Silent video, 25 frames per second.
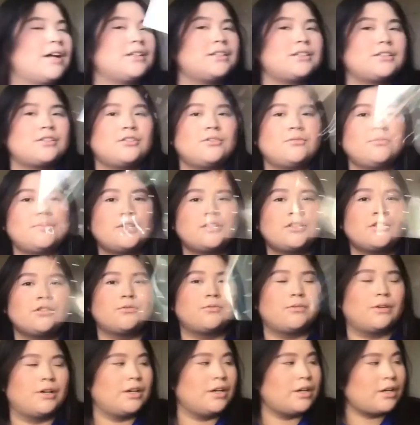that's too much
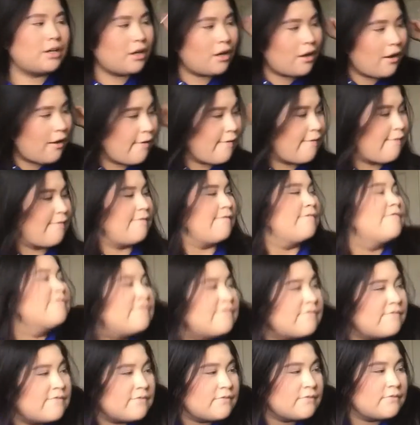work.
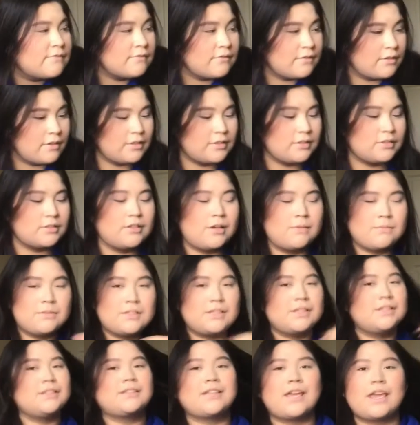So I'm
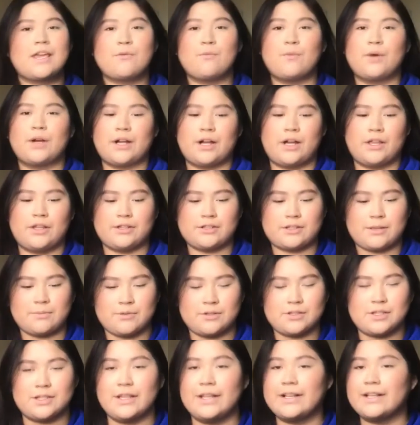just gonna say what colors
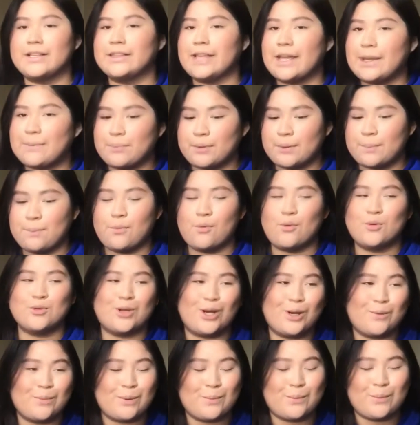I'm using, like light purple,
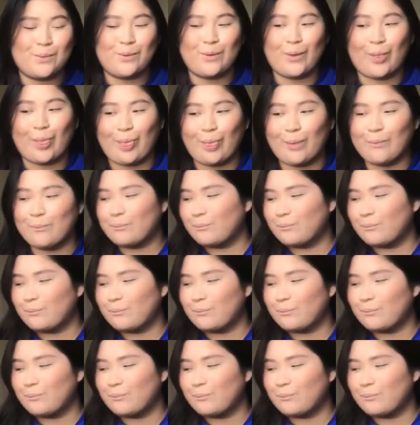dark purple.